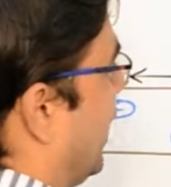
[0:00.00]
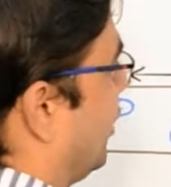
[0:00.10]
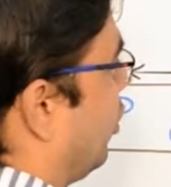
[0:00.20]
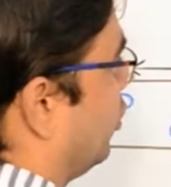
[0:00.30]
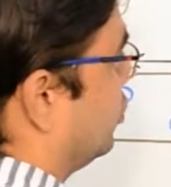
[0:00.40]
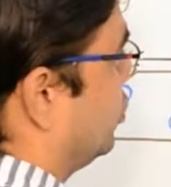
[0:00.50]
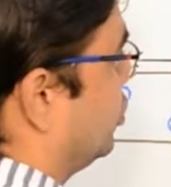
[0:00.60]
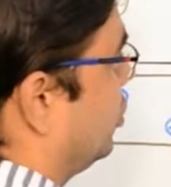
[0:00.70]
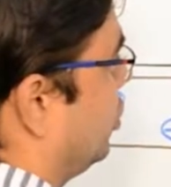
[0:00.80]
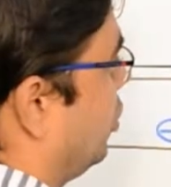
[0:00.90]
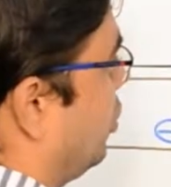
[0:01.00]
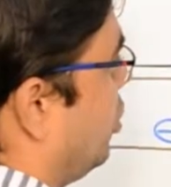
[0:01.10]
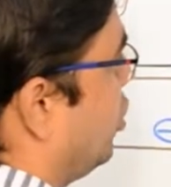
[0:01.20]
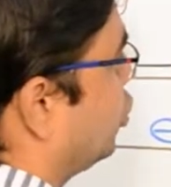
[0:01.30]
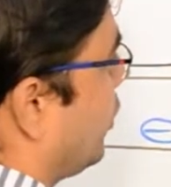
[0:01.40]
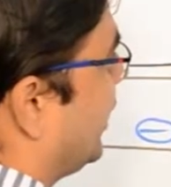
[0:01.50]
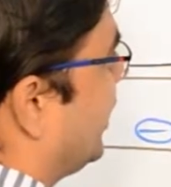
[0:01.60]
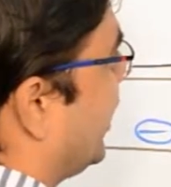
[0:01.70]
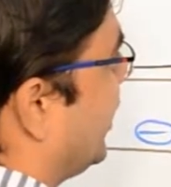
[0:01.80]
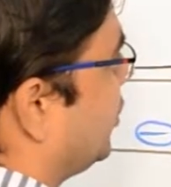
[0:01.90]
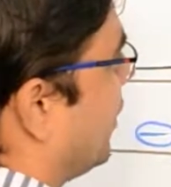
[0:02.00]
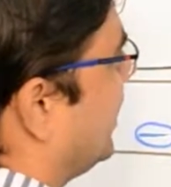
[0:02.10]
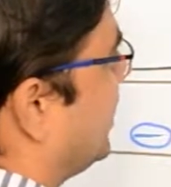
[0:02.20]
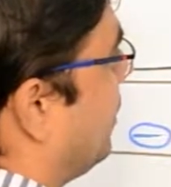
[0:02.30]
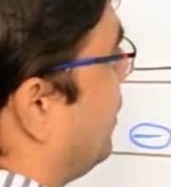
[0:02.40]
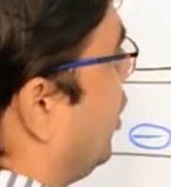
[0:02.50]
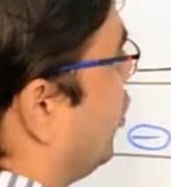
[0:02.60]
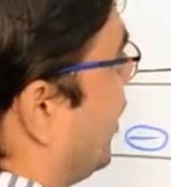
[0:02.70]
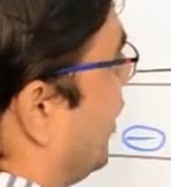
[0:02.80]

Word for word: electrons. So I think it is very simple to